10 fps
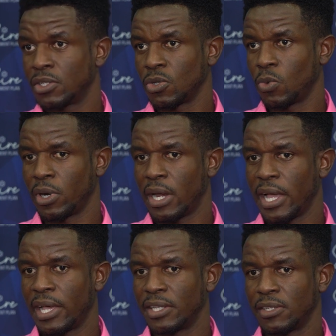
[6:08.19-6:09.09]
So
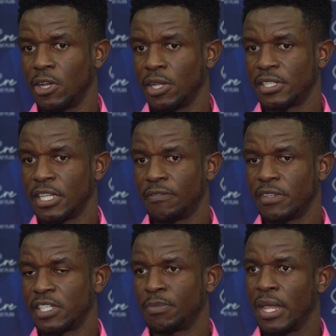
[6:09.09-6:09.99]
whereas on a
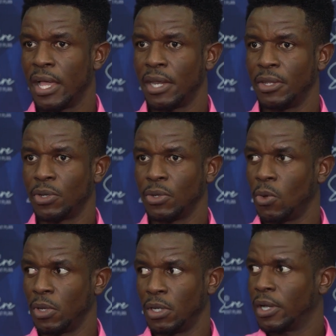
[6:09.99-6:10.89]
savings plan, you can
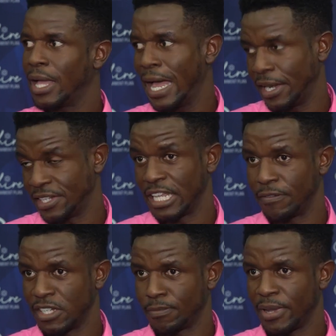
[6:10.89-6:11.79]
only look at the
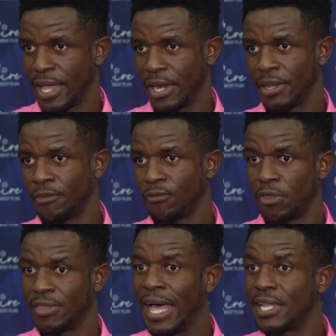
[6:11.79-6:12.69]
savings plan
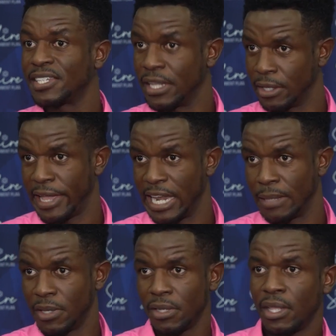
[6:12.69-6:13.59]
for that single
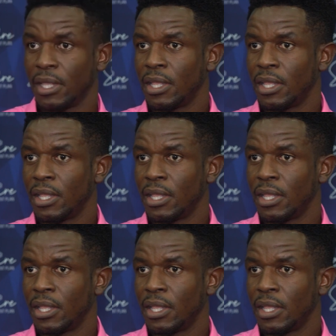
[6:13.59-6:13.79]
element,